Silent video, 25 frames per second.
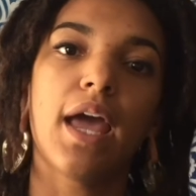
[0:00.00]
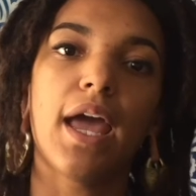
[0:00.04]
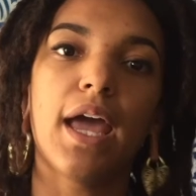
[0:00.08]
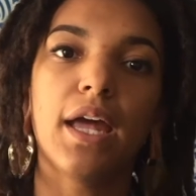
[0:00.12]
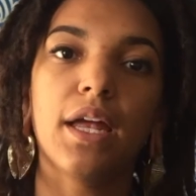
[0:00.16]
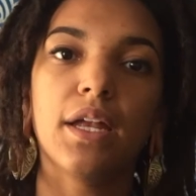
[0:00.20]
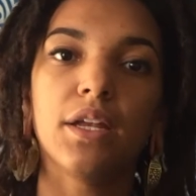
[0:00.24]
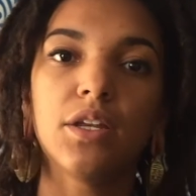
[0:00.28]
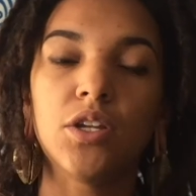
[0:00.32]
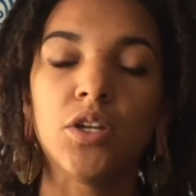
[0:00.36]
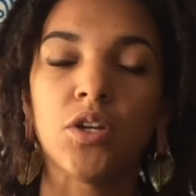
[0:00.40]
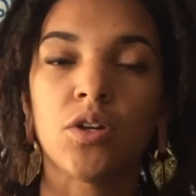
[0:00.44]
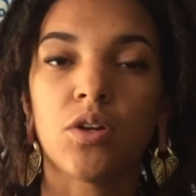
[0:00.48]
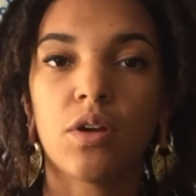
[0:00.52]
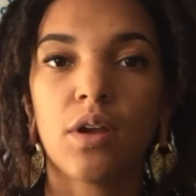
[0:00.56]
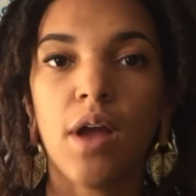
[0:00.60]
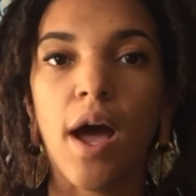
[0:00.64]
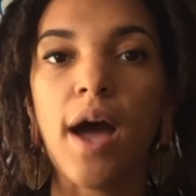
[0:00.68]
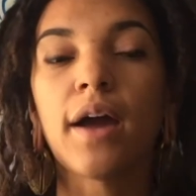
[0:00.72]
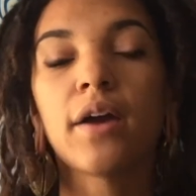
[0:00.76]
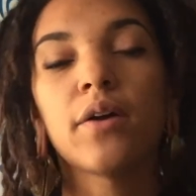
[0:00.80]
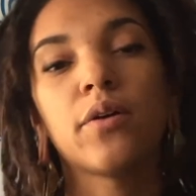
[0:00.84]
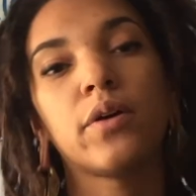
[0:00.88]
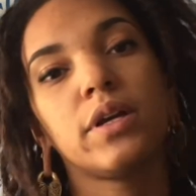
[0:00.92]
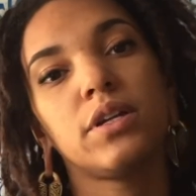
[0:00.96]
and you're
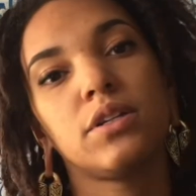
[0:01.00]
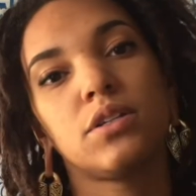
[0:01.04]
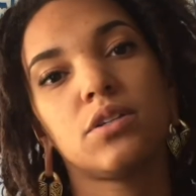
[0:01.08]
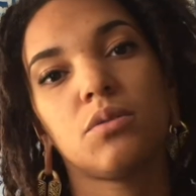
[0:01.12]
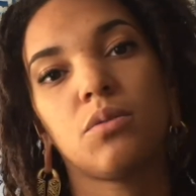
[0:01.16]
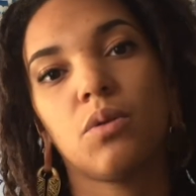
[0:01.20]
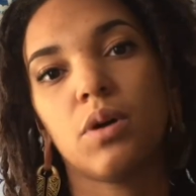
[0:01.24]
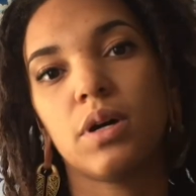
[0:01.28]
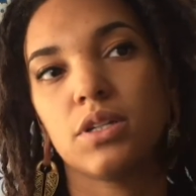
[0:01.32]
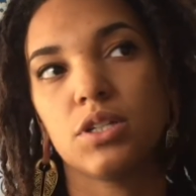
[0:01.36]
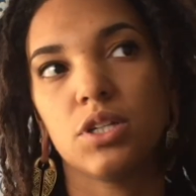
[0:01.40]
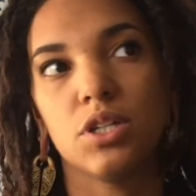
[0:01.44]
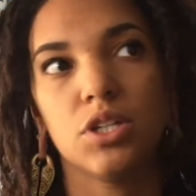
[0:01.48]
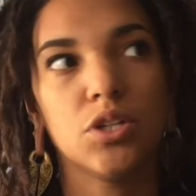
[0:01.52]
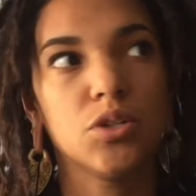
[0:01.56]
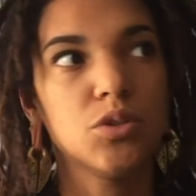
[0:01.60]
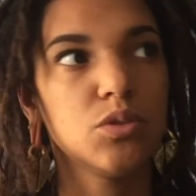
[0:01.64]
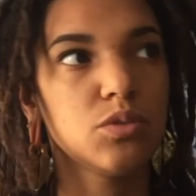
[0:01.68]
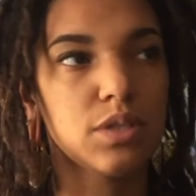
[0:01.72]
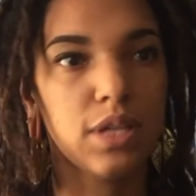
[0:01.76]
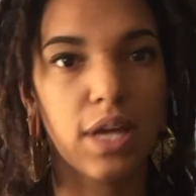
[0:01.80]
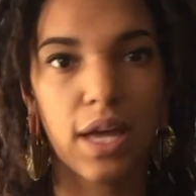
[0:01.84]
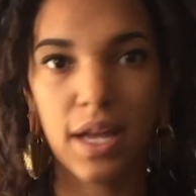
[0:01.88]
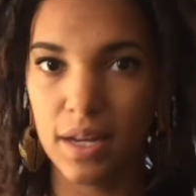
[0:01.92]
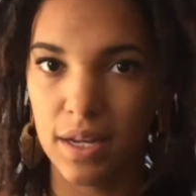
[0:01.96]
not going to want to
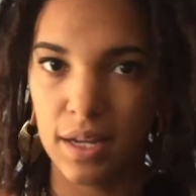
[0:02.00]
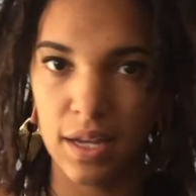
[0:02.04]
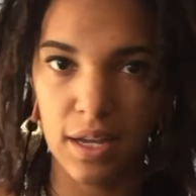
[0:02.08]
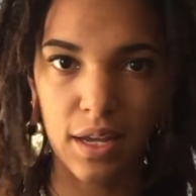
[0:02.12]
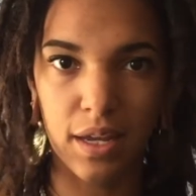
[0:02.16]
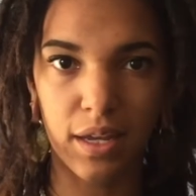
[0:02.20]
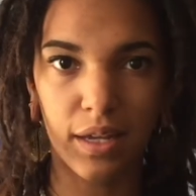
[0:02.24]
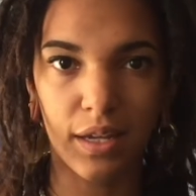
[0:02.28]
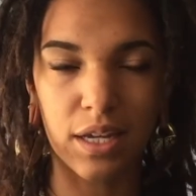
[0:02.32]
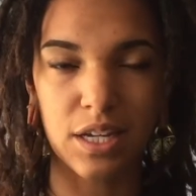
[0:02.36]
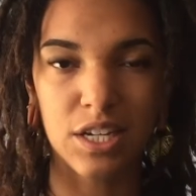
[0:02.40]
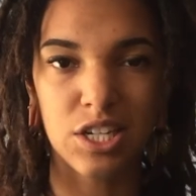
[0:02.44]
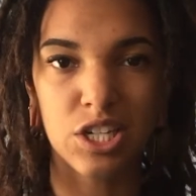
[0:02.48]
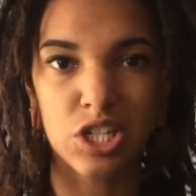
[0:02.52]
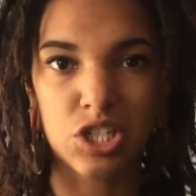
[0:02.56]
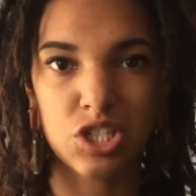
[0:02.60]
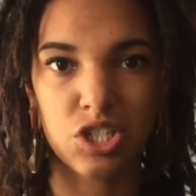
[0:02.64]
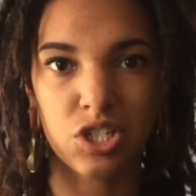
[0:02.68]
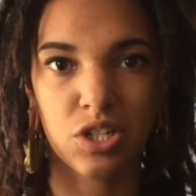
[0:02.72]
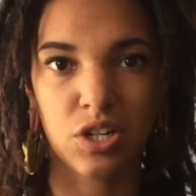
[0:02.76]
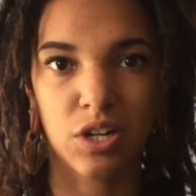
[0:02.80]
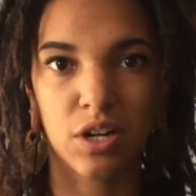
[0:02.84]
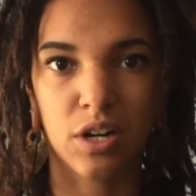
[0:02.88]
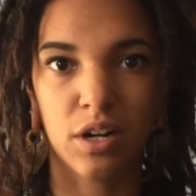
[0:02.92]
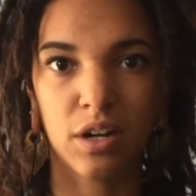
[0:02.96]
use any
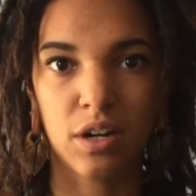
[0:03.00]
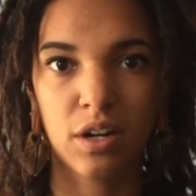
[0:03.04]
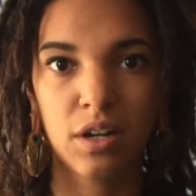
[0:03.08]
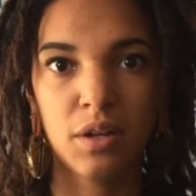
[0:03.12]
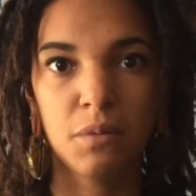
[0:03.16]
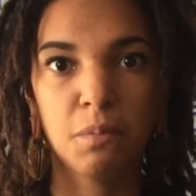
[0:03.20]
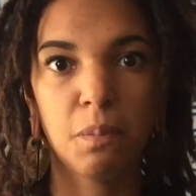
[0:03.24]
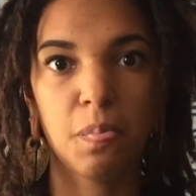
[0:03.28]
conditioner